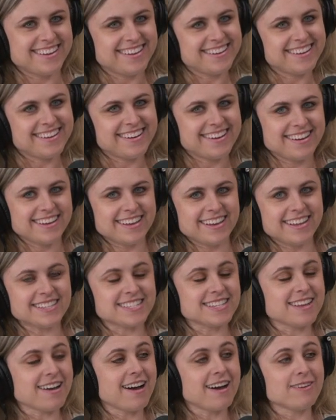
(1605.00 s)
to ask?
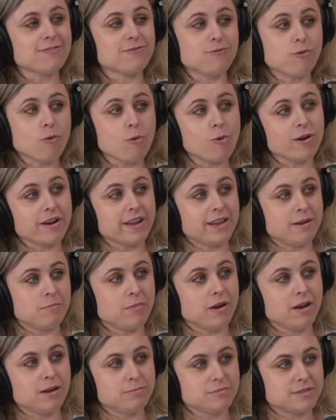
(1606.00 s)
It's got four N
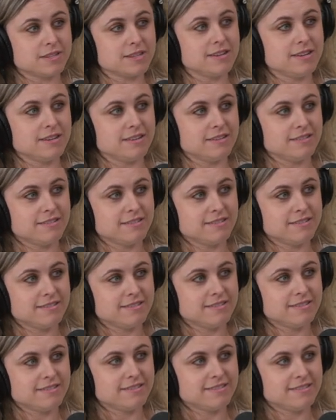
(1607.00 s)
bombs in it. Oh
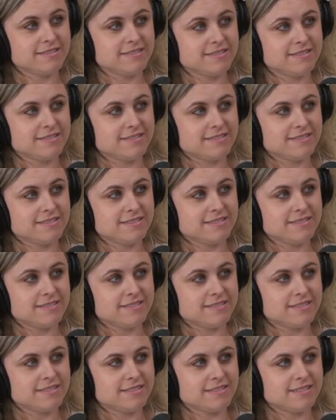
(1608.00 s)
yeah, you can't say those.
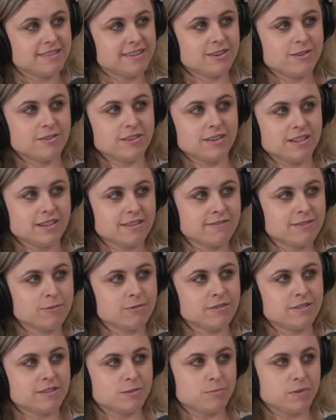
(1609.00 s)
What if you said a
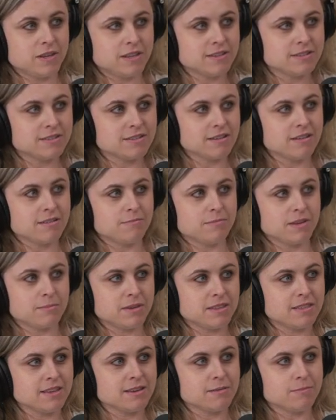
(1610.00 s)
replacement? On, make
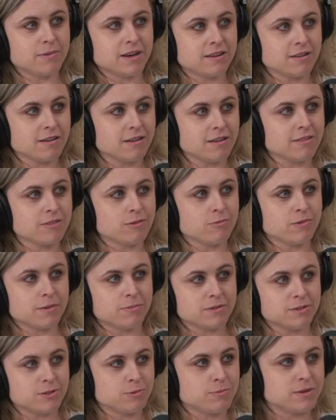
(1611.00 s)
me think about all the
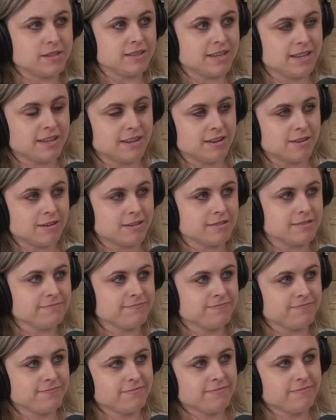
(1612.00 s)
replacement word. On?
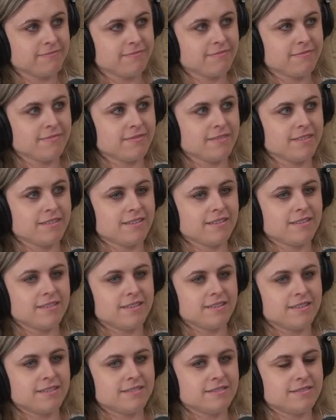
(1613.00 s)

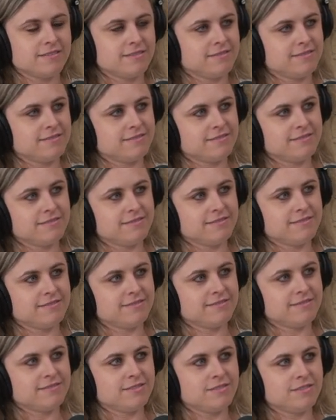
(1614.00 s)
Is that why you know
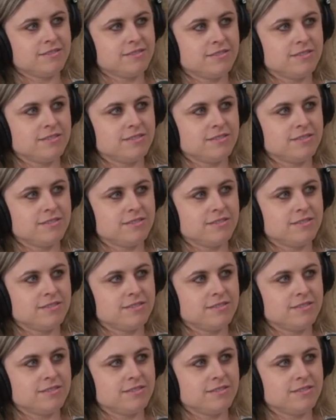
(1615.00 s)
how like uh,